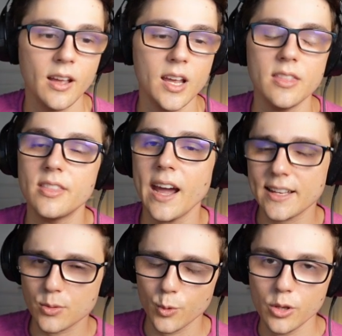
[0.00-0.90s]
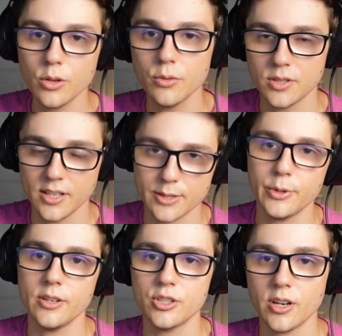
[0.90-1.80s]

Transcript: And that's where you use the experience share.